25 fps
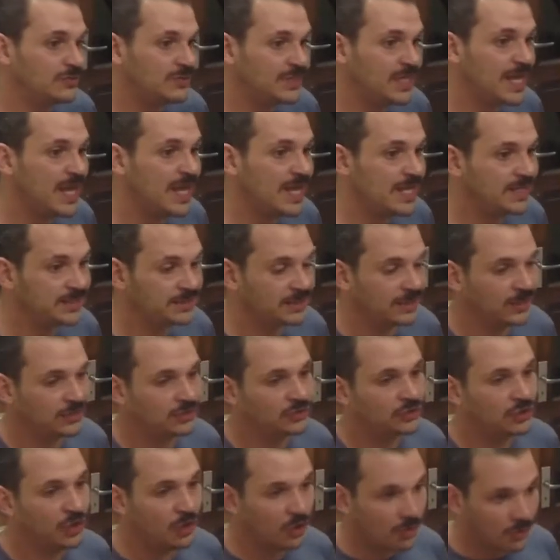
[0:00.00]
takes a
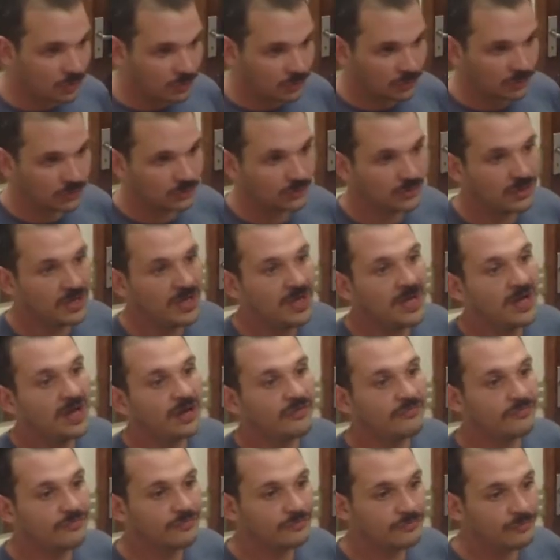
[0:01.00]
total
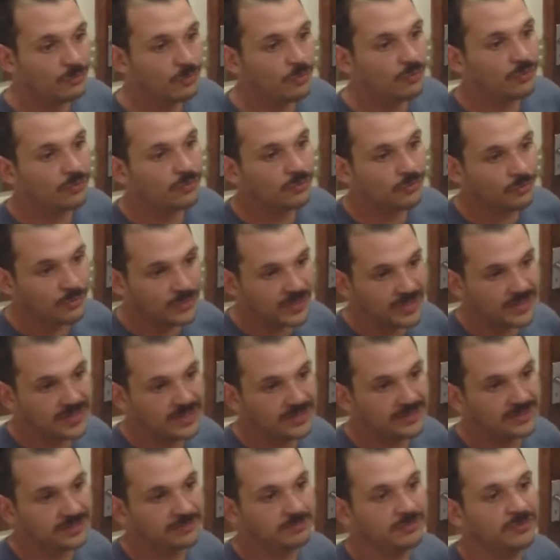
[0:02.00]
of 4
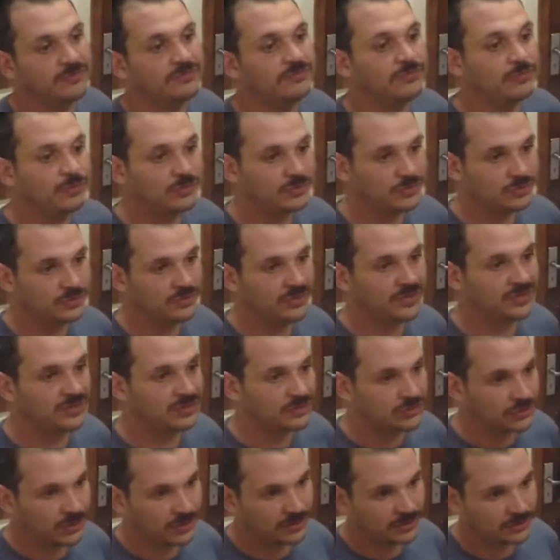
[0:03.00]
weeks before you can
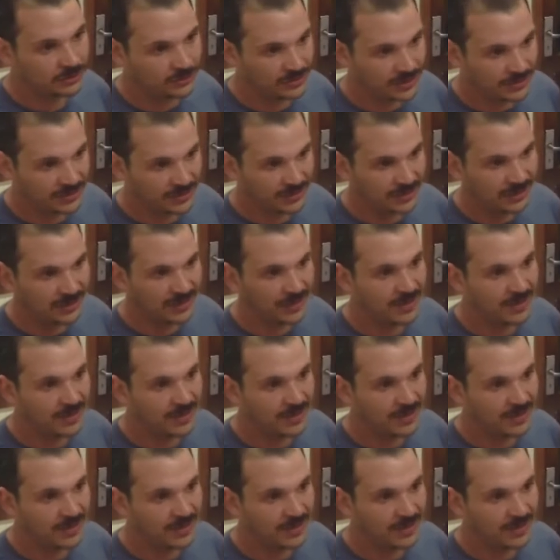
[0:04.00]
start drinking